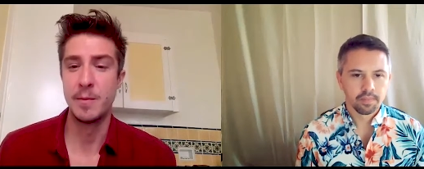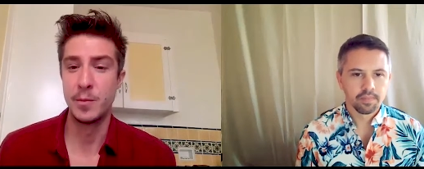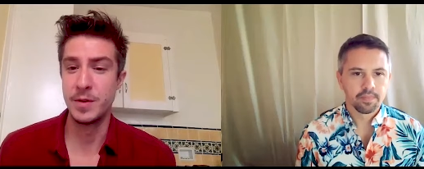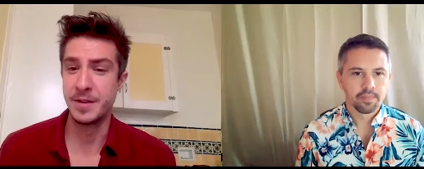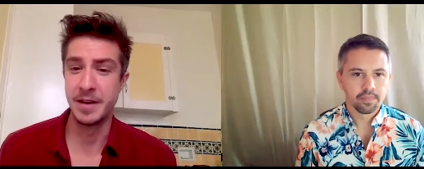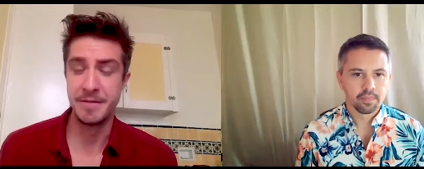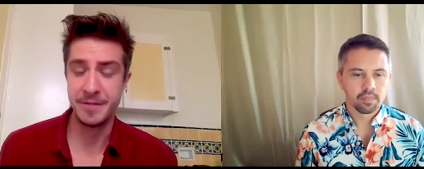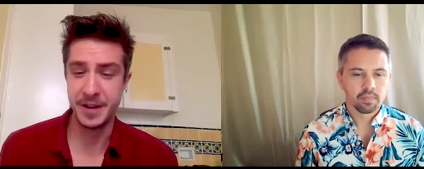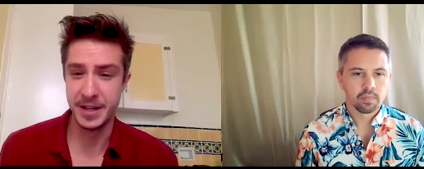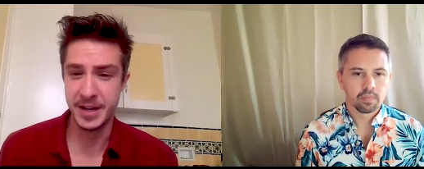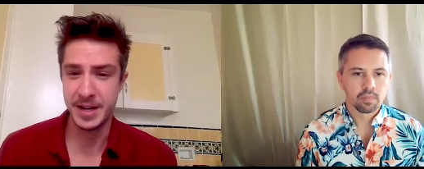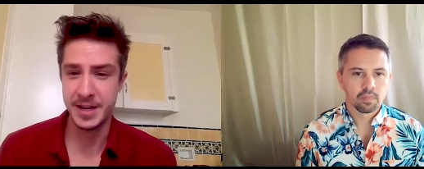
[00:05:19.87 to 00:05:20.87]
Speaker 1: We've done
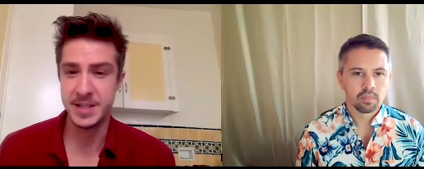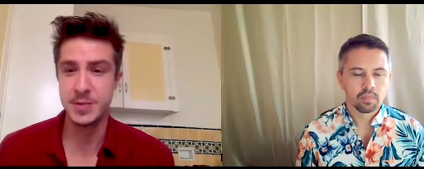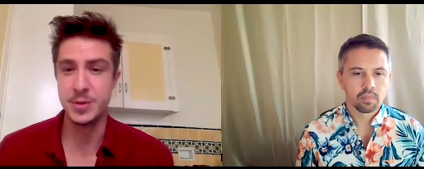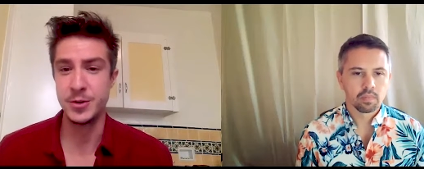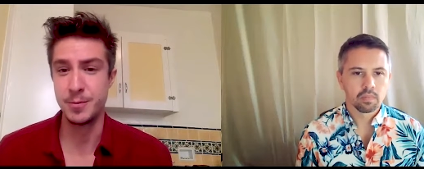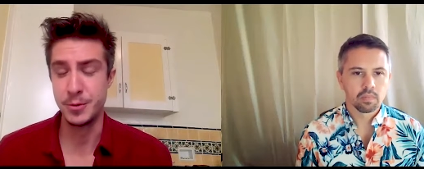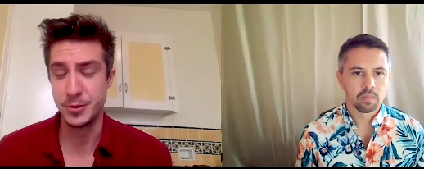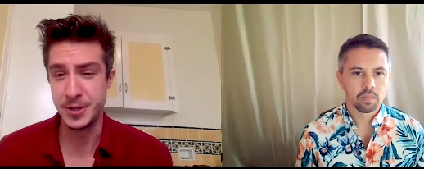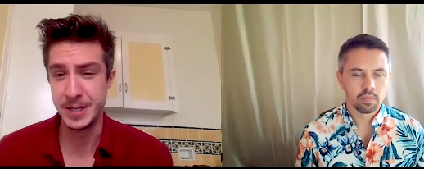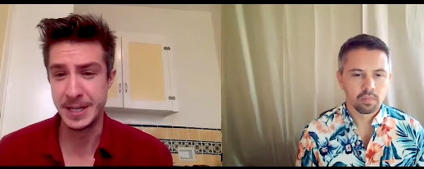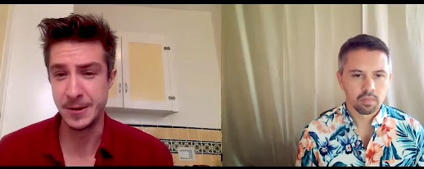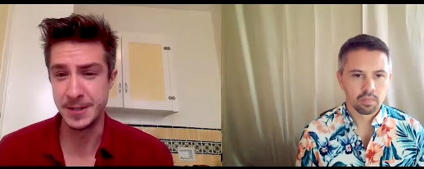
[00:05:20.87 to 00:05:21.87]
villas, we do
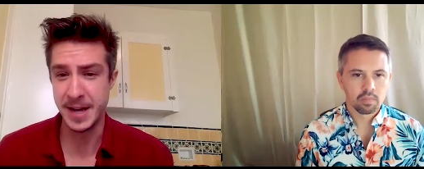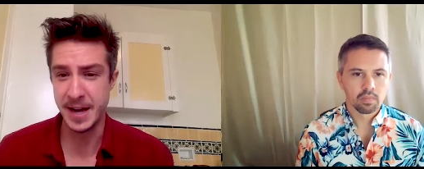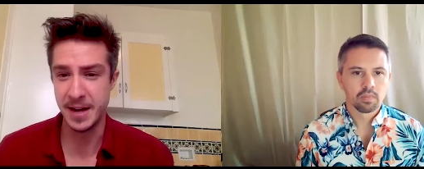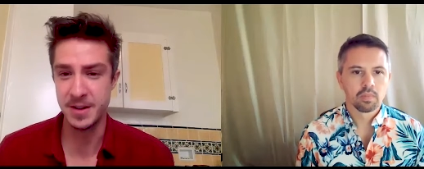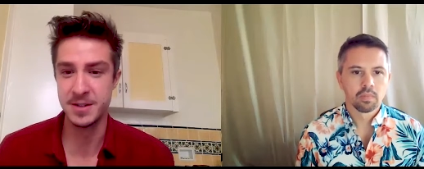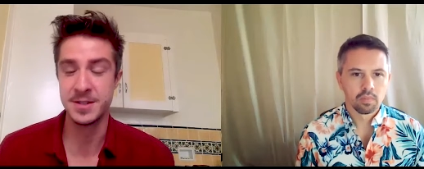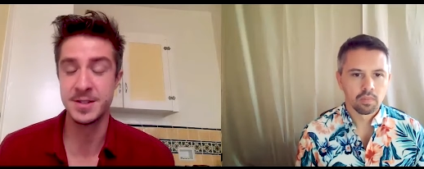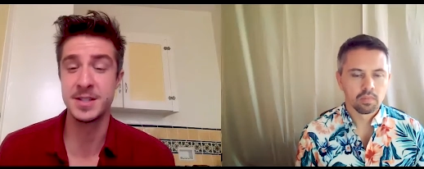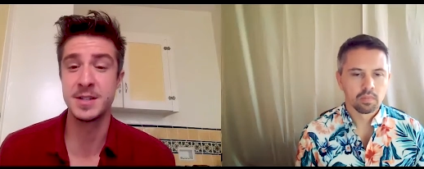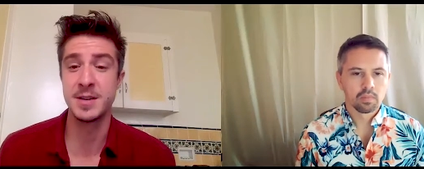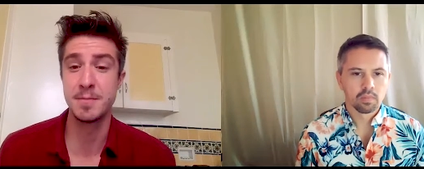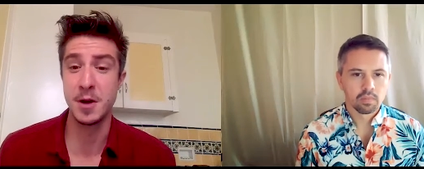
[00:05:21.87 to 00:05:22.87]
boutique
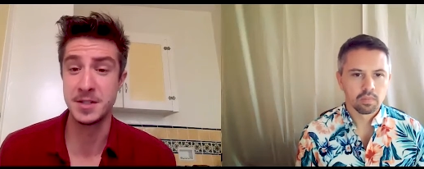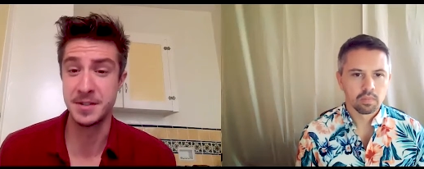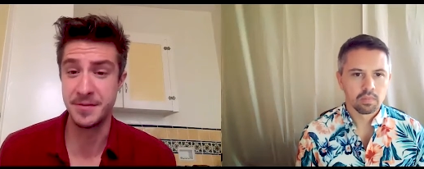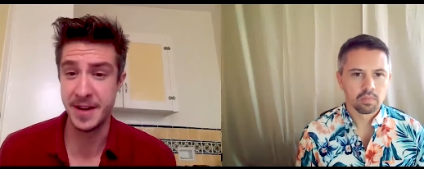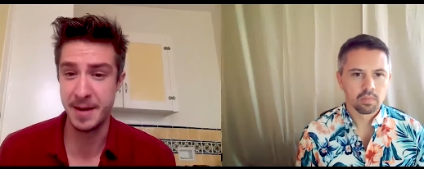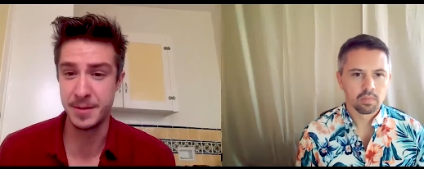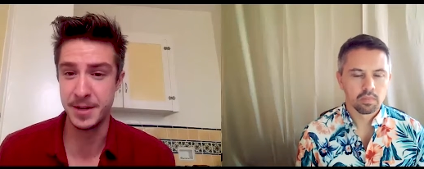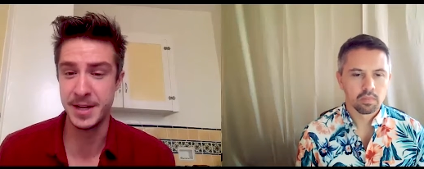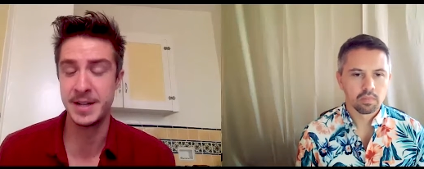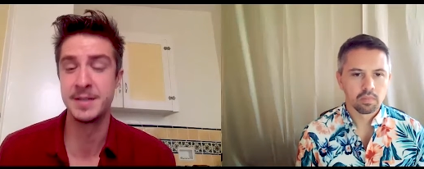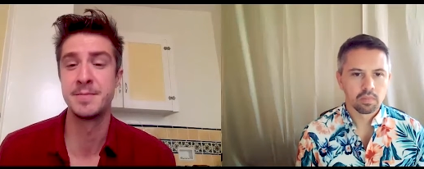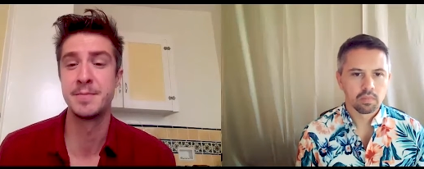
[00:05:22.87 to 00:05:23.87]
hotels,
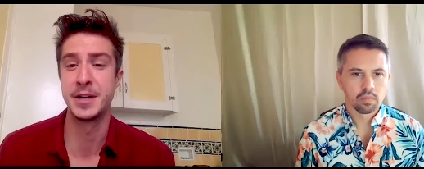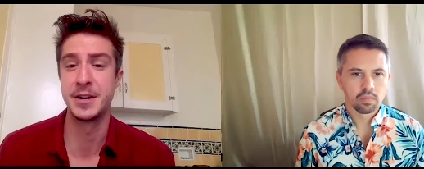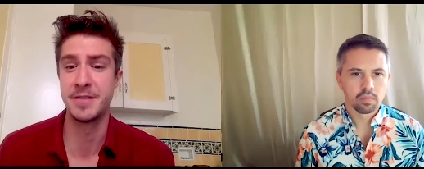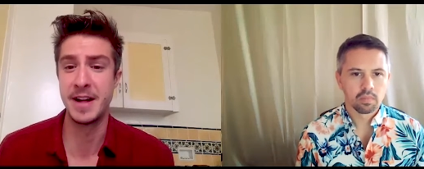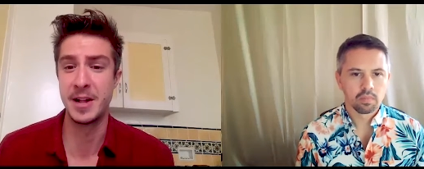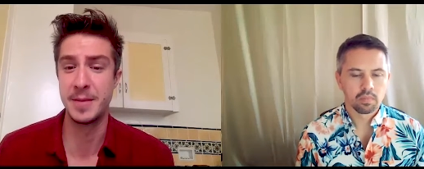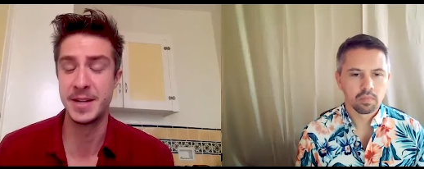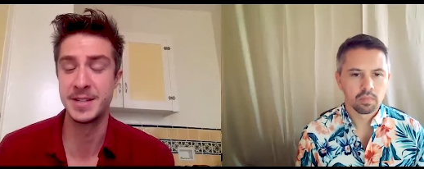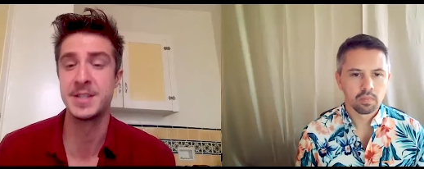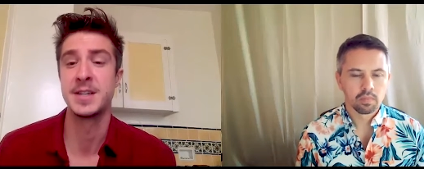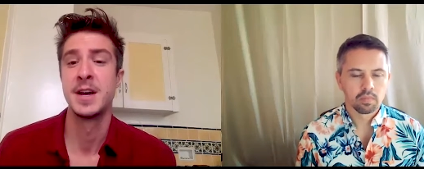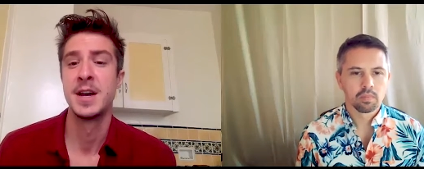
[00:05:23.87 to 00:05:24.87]
multifamily, bigger
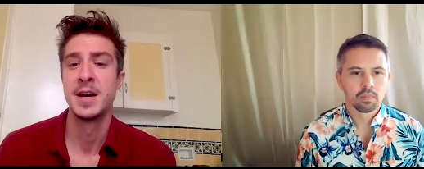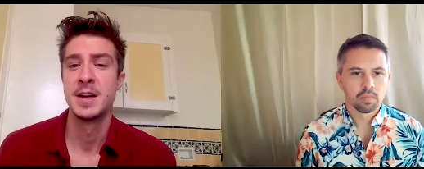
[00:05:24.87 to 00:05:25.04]
developments.